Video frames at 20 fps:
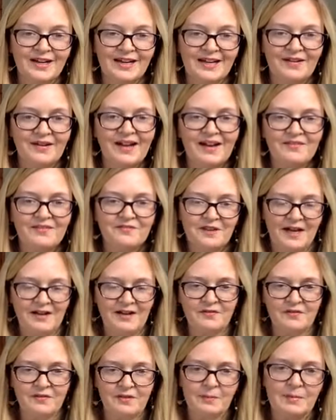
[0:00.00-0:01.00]
Now I have
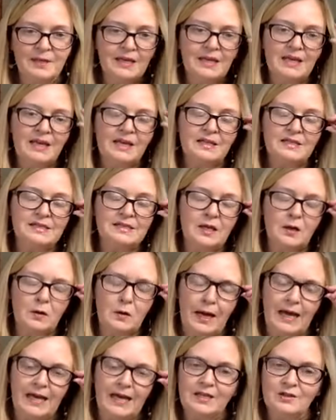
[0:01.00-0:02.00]
5 of them. So
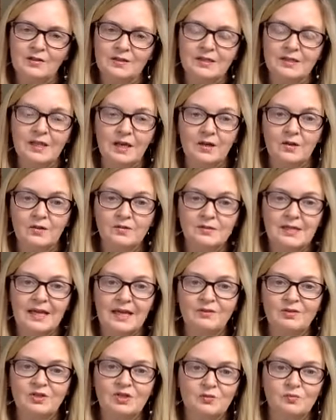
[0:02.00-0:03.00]
I use those
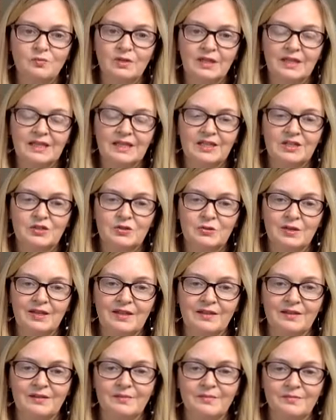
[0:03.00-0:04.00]
and just really enjoy
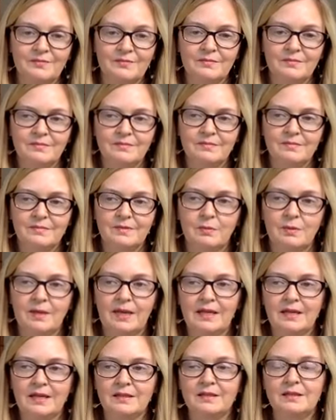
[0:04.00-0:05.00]
the
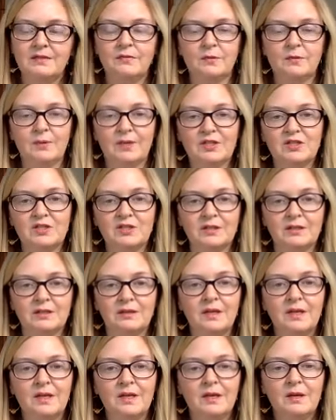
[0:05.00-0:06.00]
different ways you can
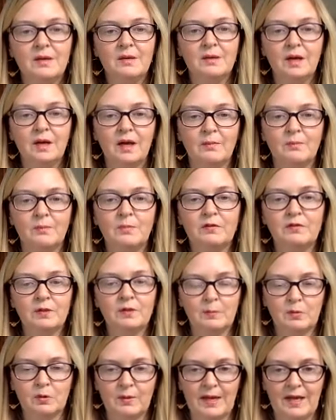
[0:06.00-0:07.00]
move
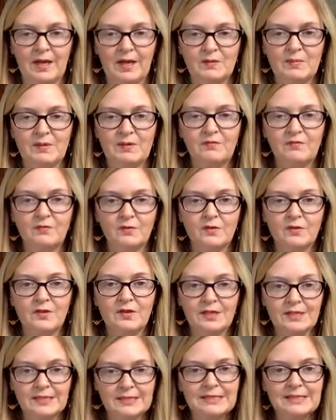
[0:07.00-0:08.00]
them around. But for
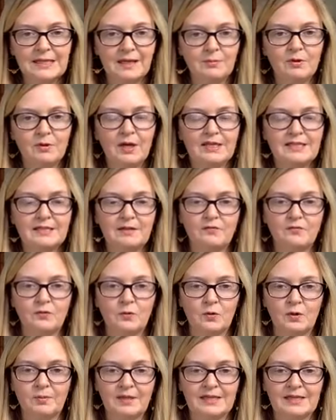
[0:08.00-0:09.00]
this table, I did
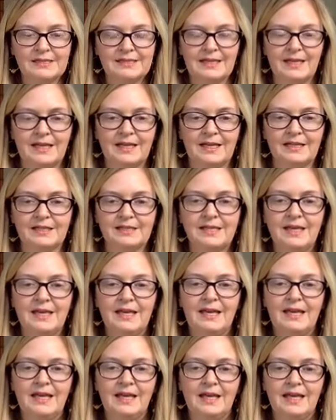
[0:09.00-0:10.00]
4 place settings
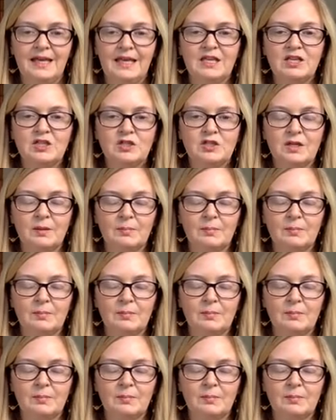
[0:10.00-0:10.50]
each.